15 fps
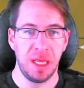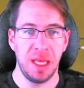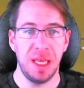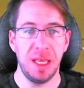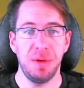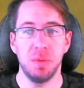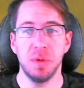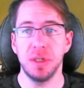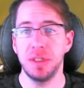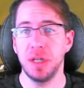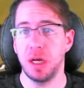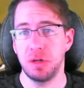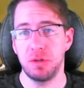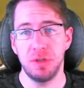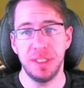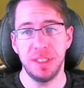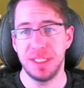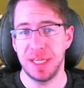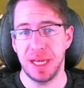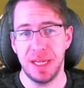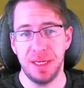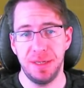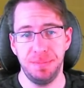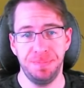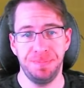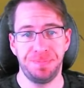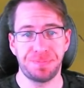He will not reset.